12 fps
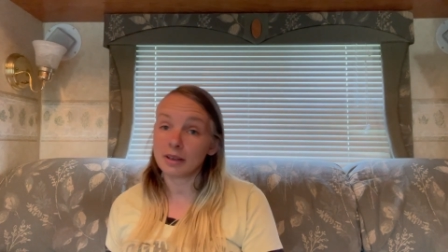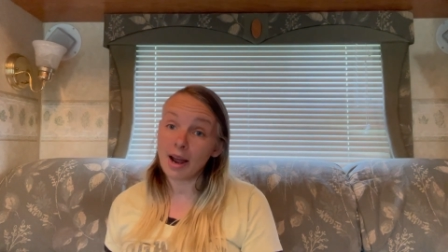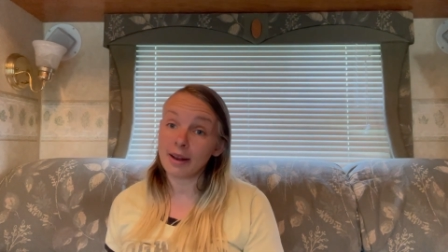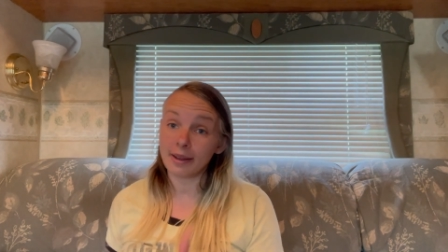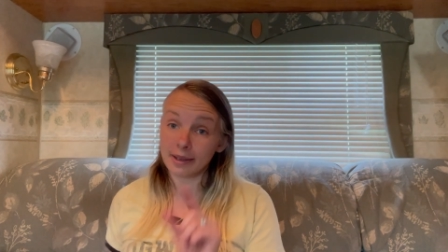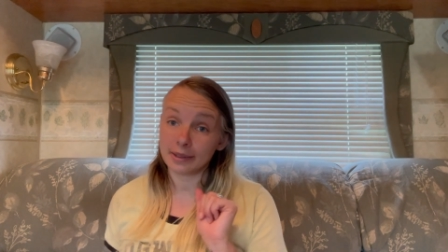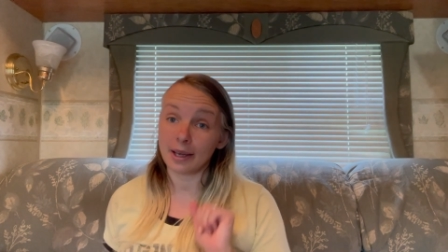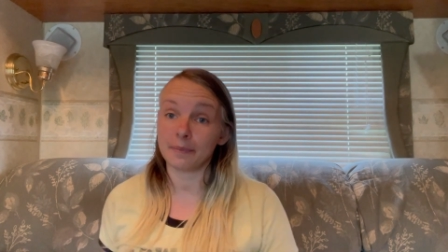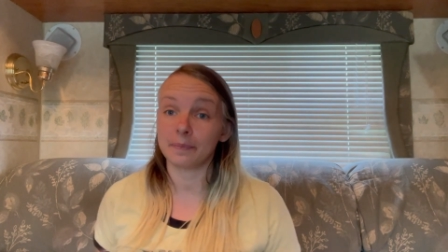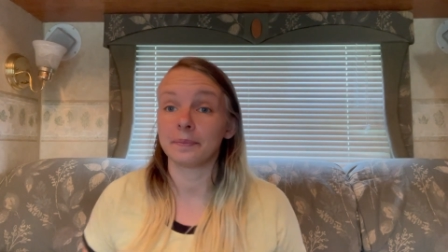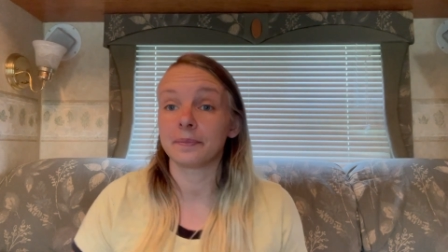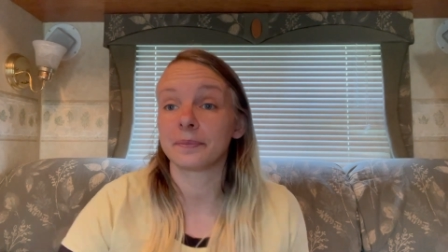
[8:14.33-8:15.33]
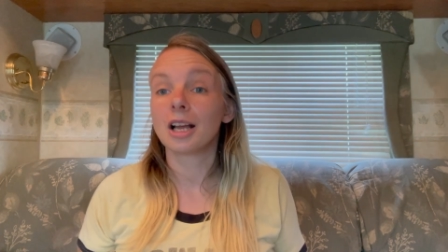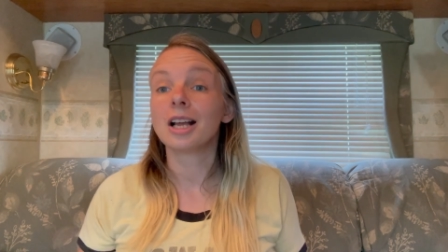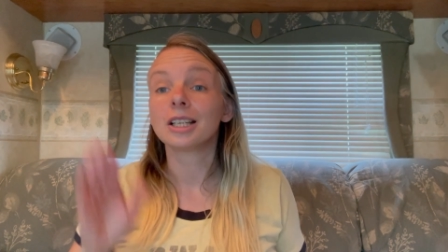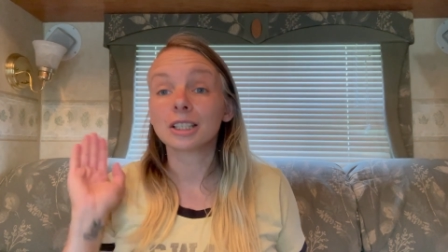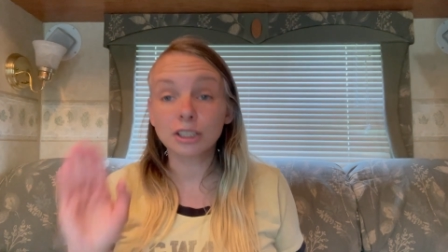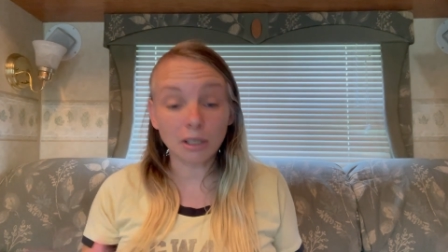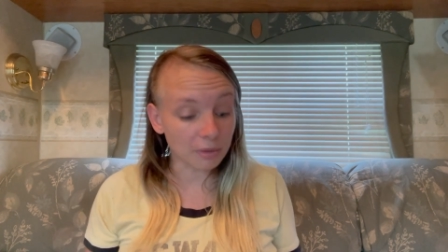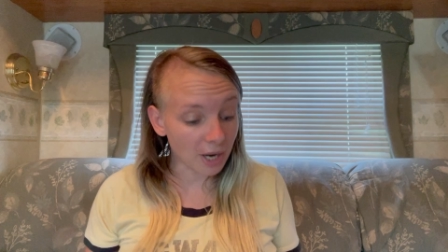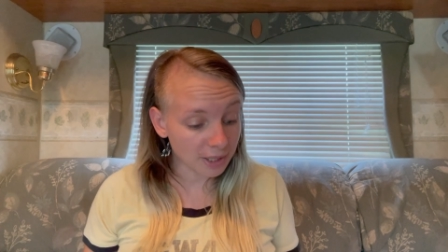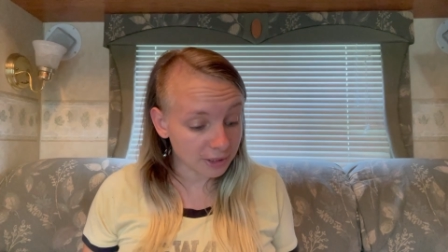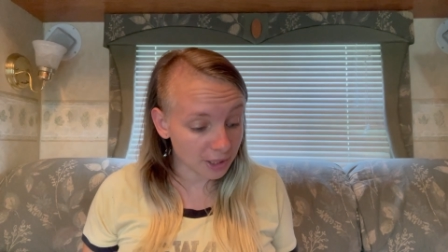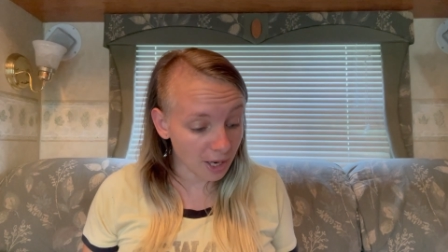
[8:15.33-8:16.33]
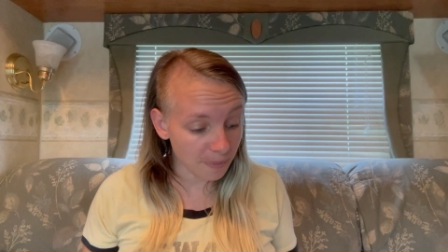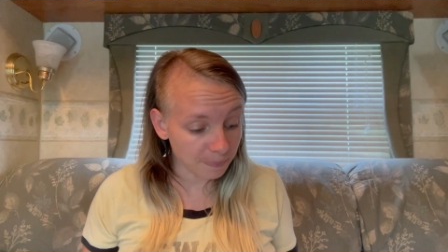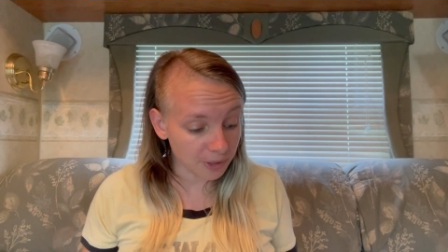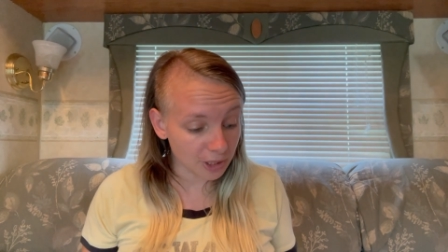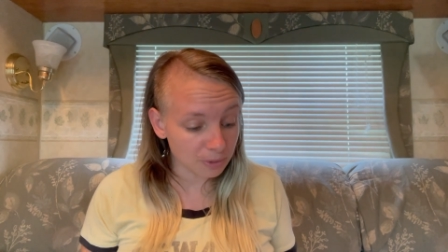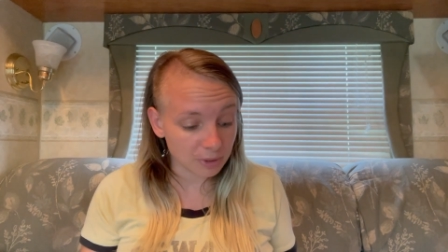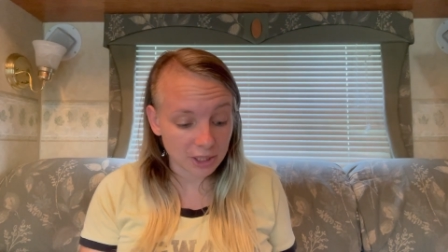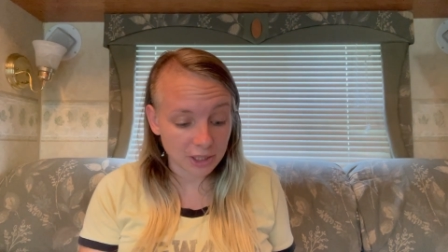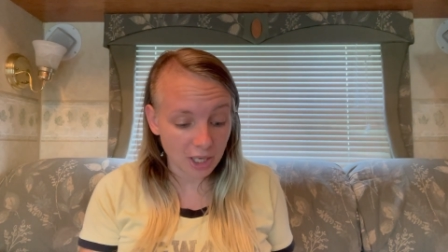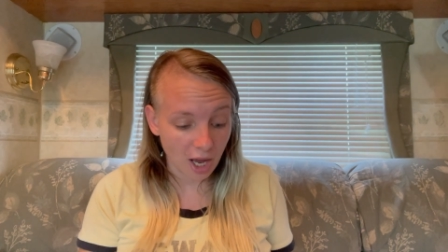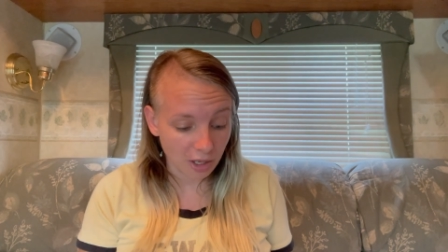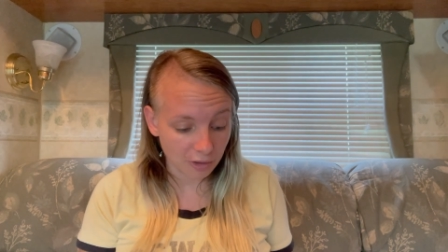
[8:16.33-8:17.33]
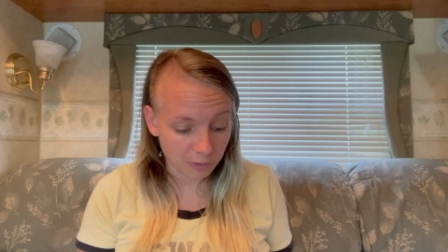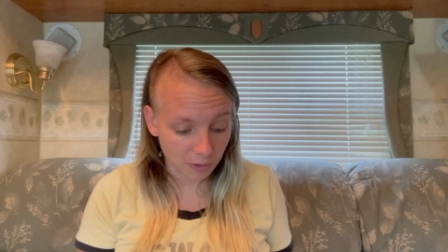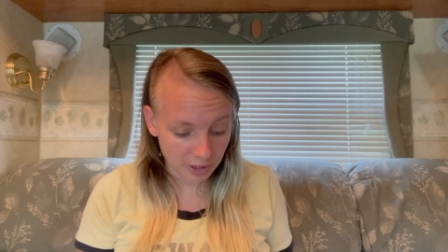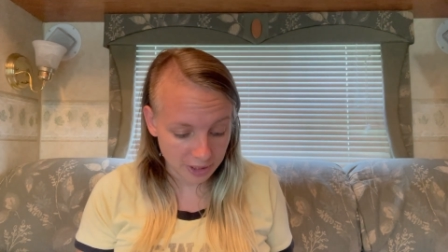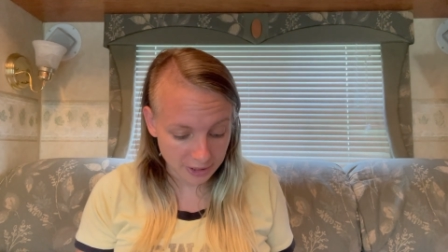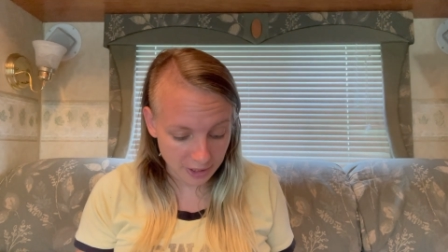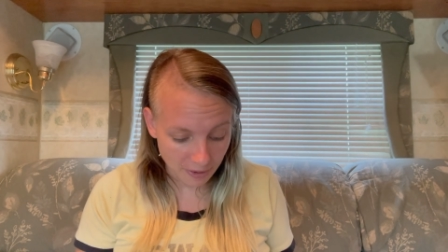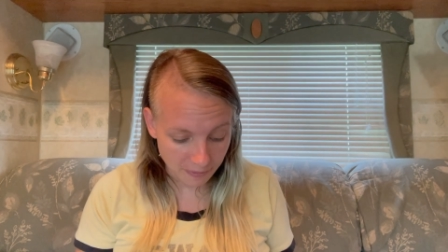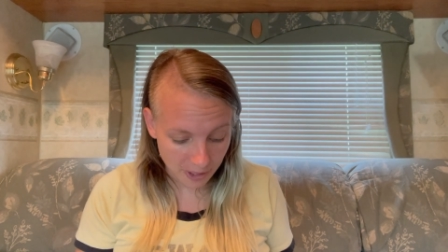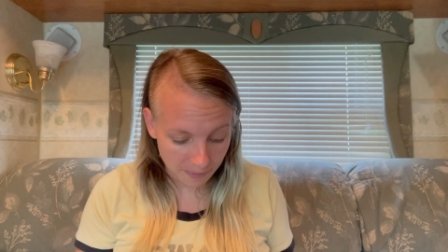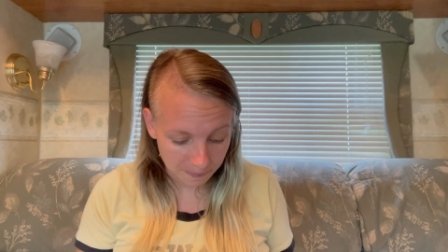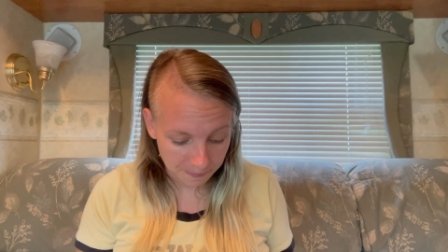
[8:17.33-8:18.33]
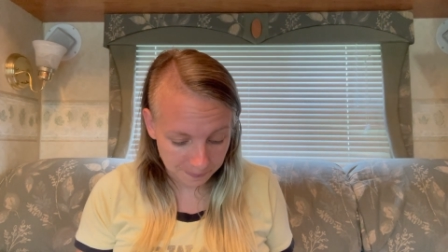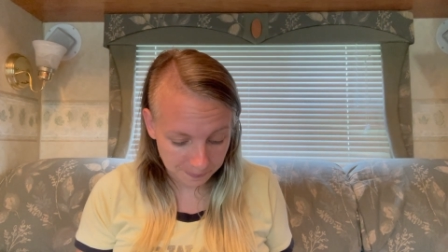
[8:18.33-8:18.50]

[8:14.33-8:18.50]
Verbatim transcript: I like them. So next up, this was a dollar forty-seven,